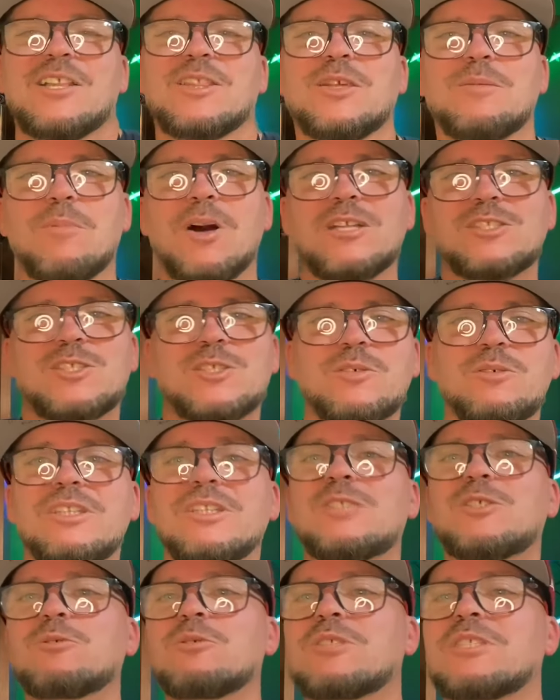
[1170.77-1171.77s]
Lamont's doing
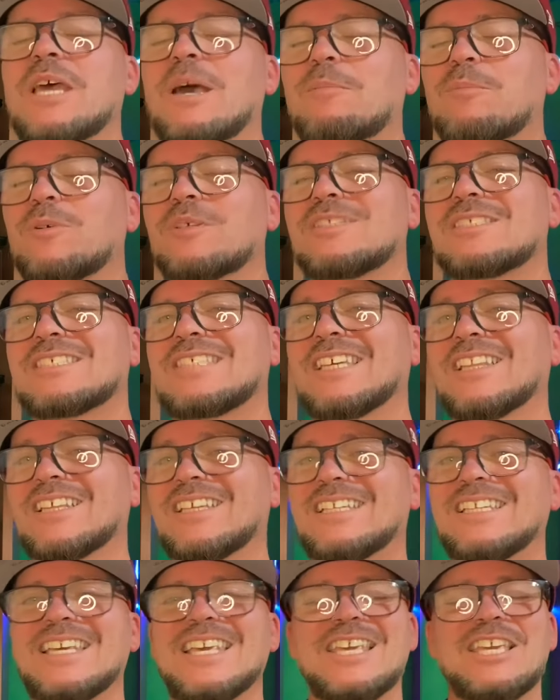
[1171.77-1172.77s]
the two-step with
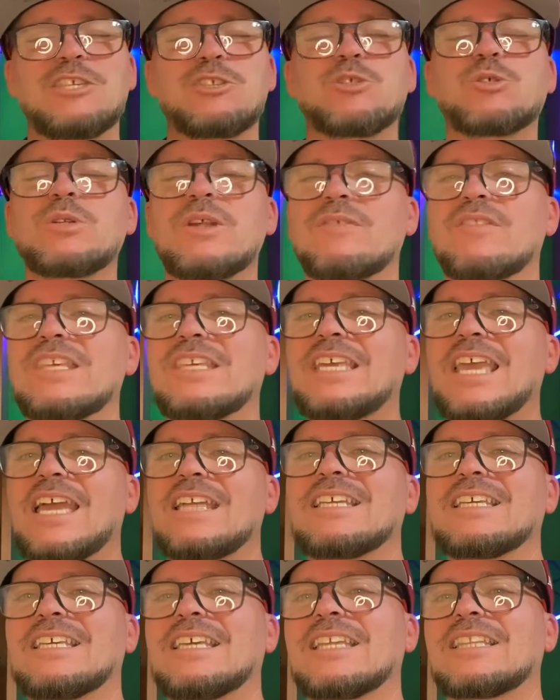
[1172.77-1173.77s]
Skillet. He's doing everything he
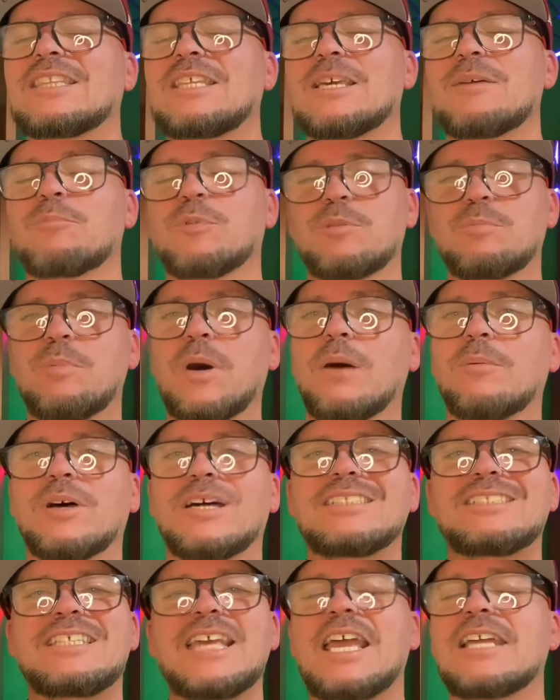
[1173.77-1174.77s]
can to get them with
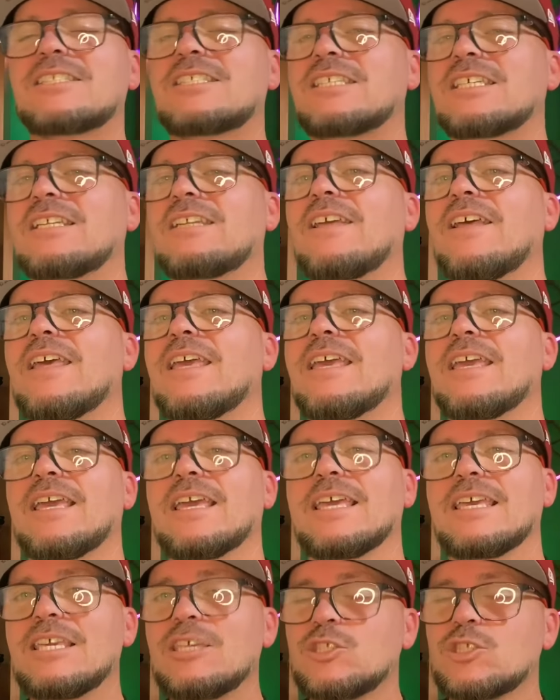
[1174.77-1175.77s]
Bubba dancing.
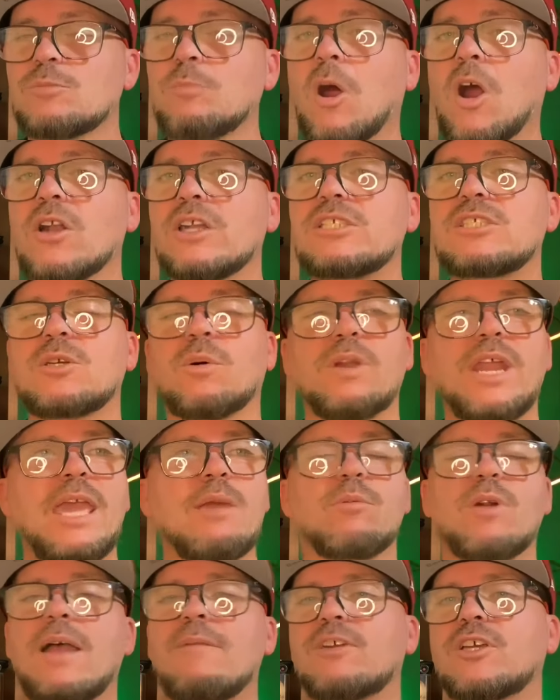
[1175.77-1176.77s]
He's smart. He's going, hey,
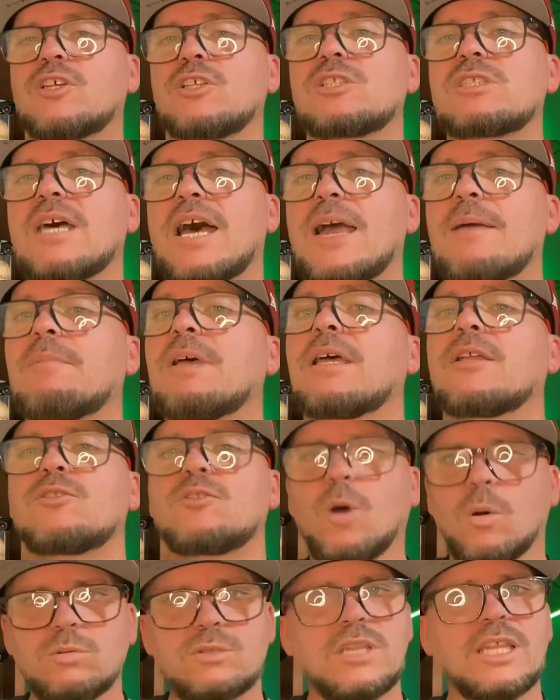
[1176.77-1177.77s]
we're having a good time.
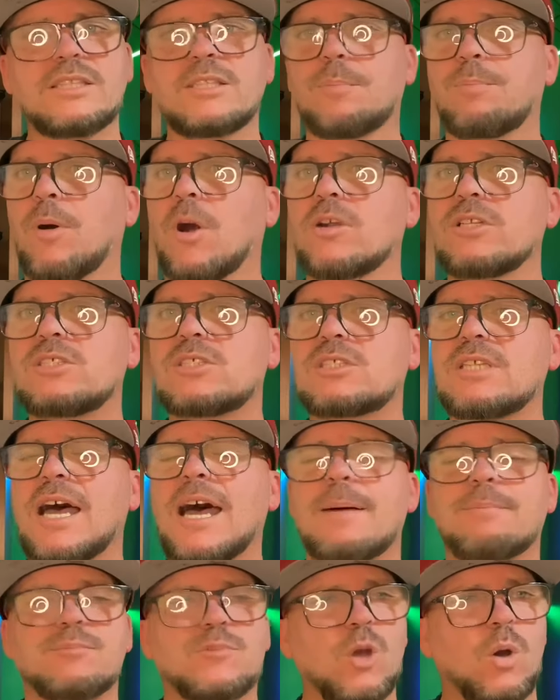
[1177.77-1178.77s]
Don't let the party
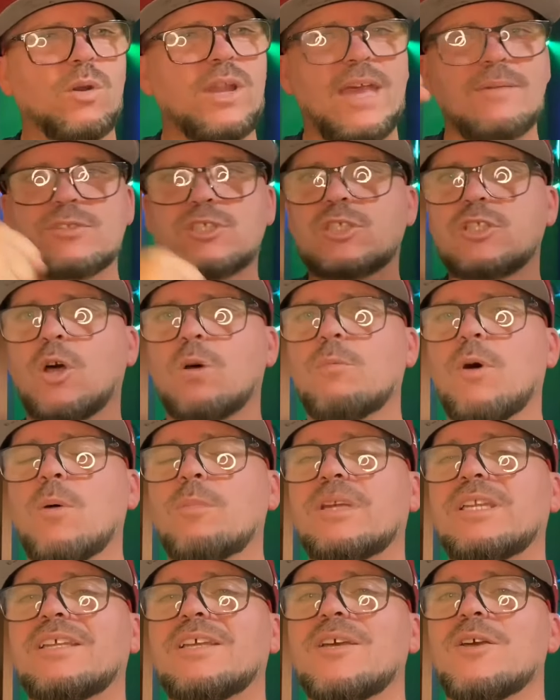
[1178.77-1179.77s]
stop. Don't have a slow
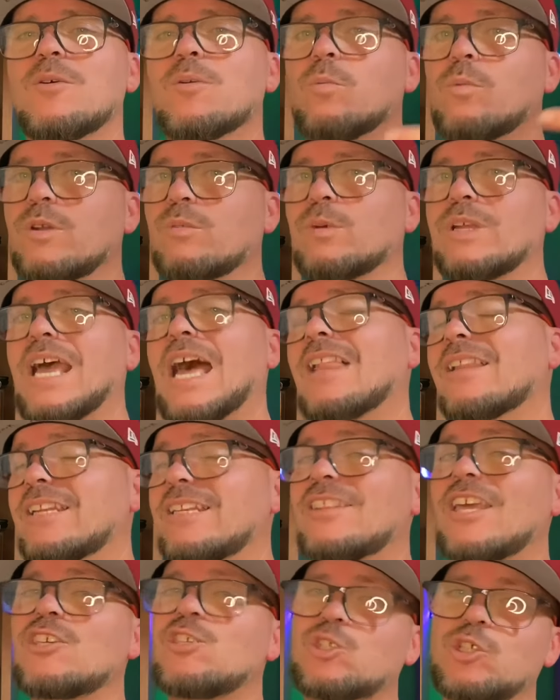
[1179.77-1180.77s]
moment. when reality
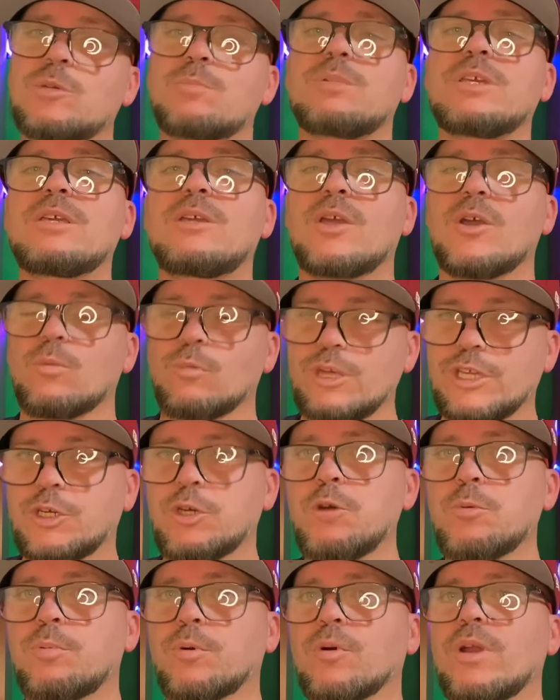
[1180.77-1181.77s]
they should be
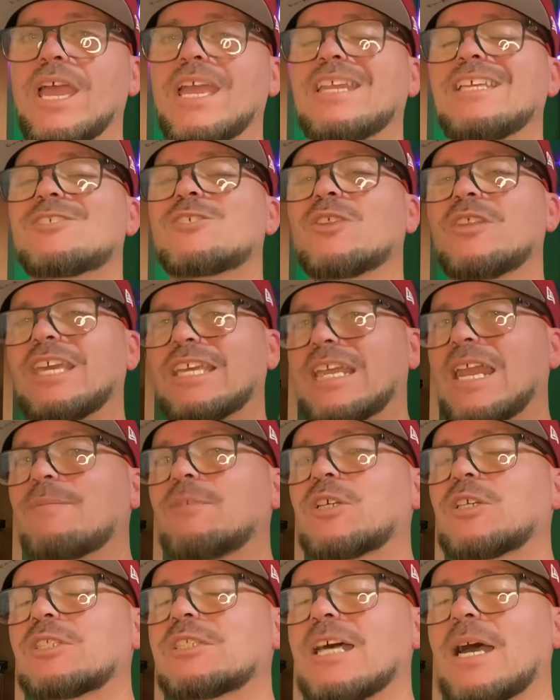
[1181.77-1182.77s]
recuperating so they can have
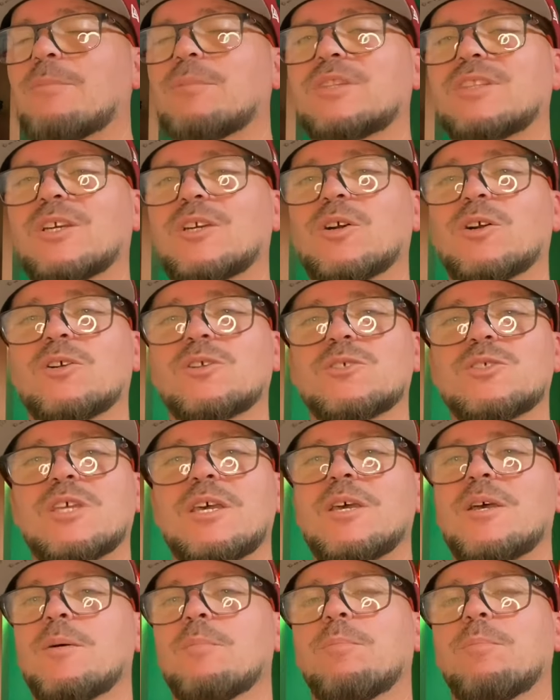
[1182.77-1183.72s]
a good time with the girls.